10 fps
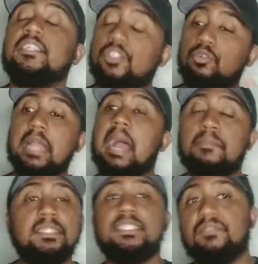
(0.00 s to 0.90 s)
So
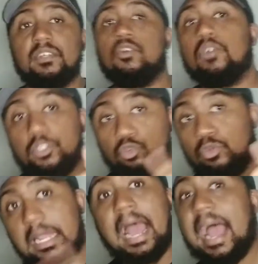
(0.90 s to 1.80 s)
Yami's either going to
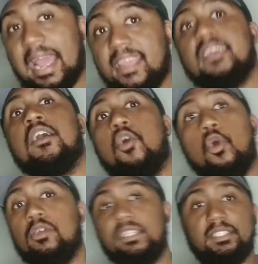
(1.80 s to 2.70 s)
die
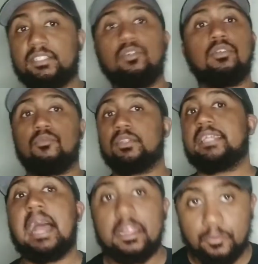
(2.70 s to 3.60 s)
or he's just going to
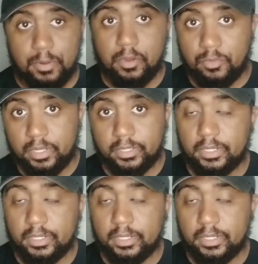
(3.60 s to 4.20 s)
retire, period.